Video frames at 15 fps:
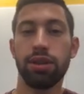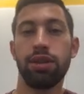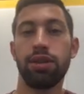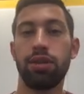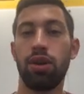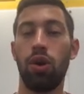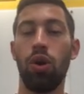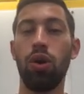
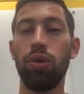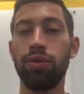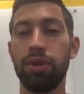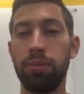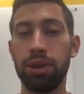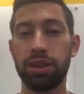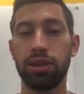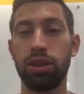It's all of the
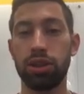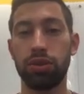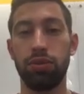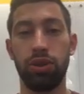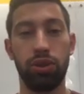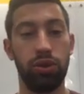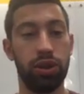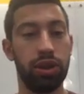messages
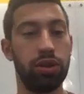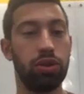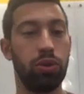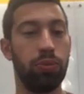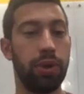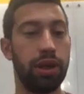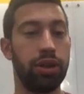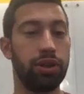which you need to
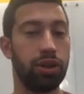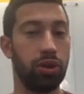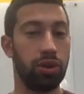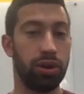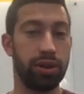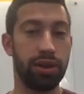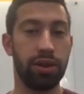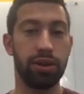manage your
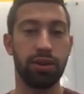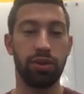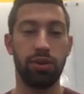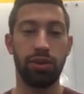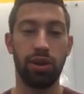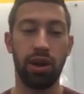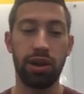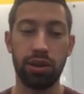returns on
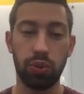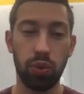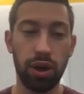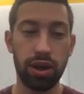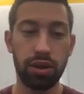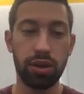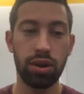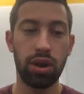the right
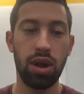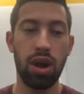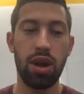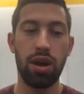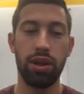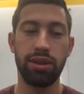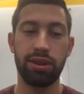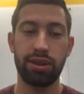way.
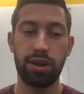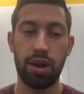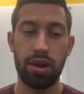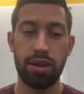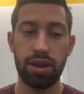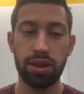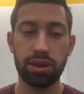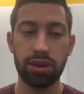It's
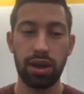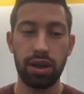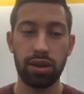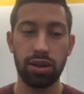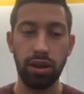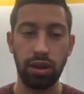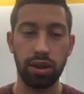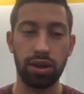things
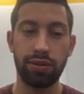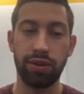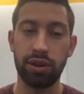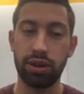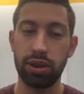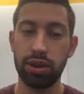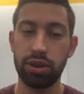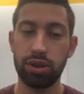like
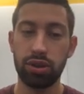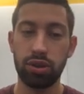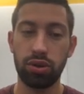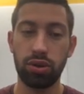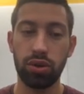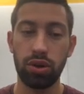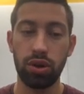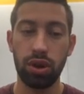refund
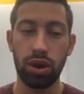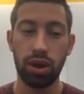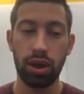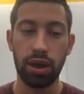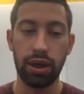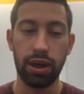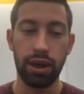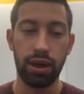issue,
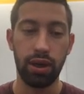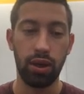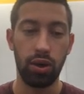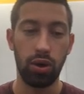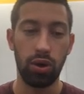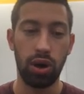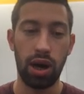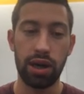uh,
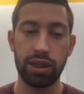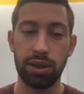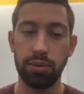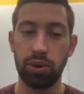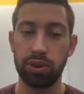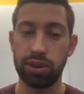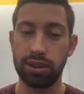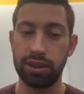or item
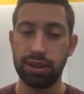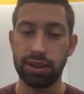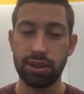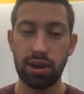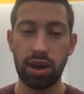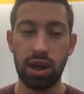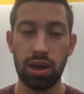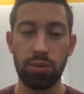not as
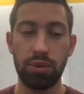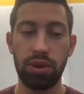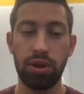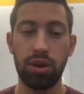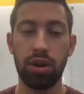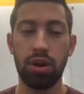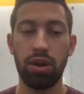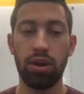described.
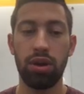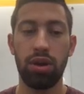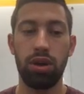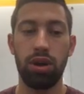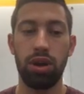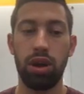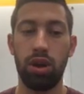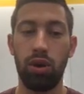
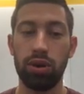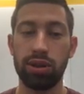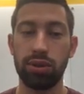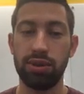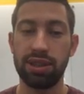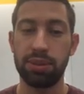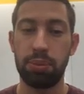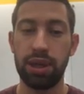Also,
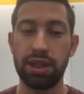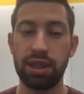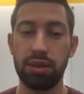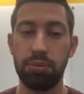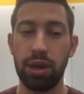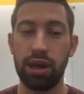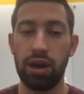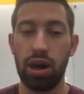it's
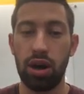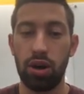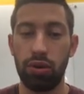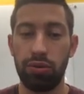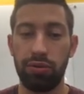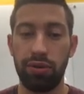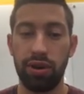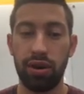splitted by our
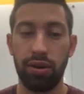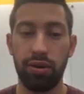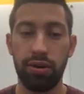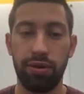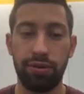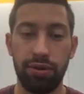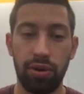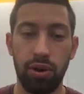
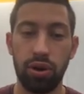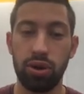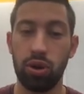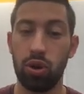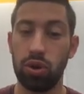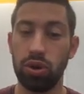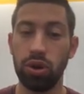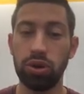fault
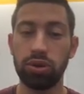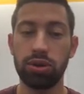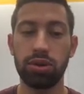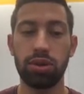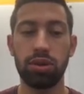or not.